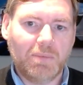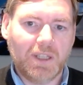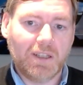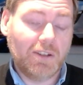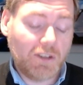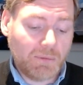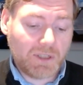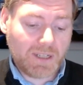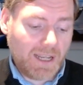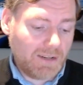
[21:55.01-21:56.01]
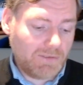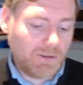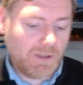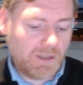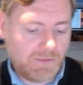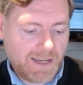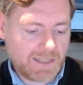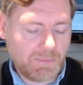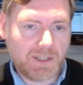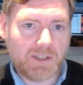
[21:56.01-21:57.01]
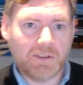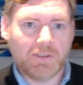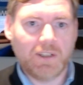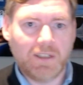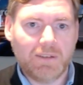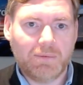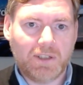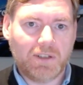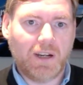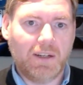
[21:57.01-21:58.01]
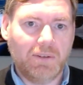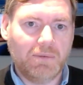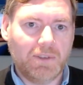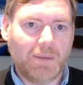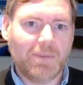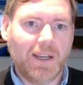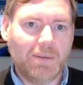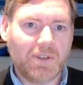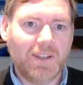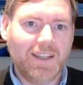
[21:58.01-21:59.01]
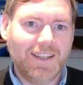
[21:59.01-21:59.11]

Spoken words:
But the consumers, again, if I ask my children, which I do sometimes,